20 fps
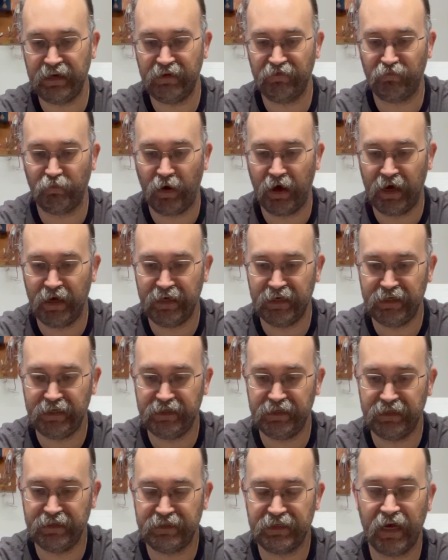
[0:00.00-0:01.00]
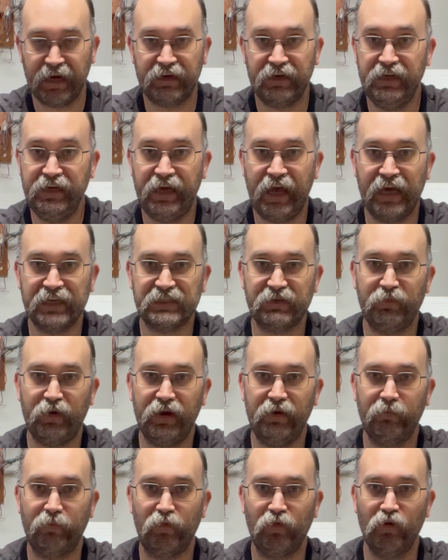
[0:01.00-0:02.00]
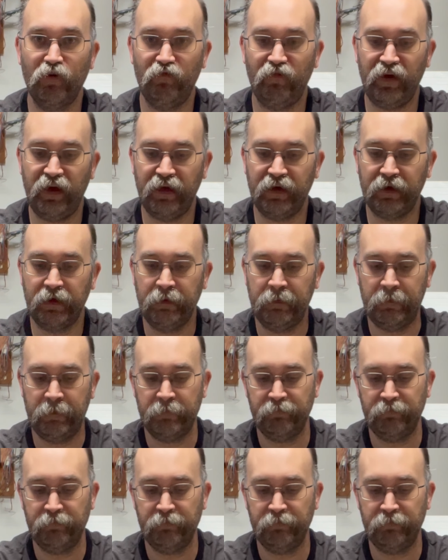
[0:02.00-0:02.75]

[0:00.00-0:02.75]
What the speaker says: if my technique hasn't been improving,